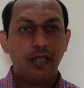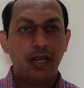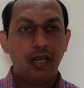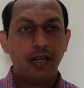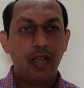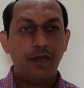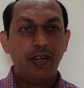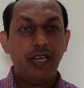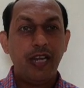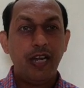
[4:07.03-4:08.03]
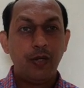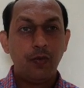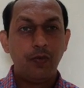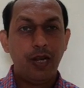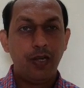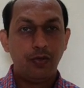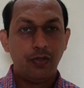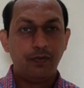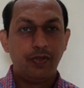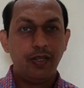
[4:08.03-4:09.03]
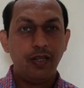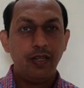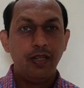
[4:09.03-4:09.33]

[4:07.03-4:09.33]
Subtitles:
are having negative values of their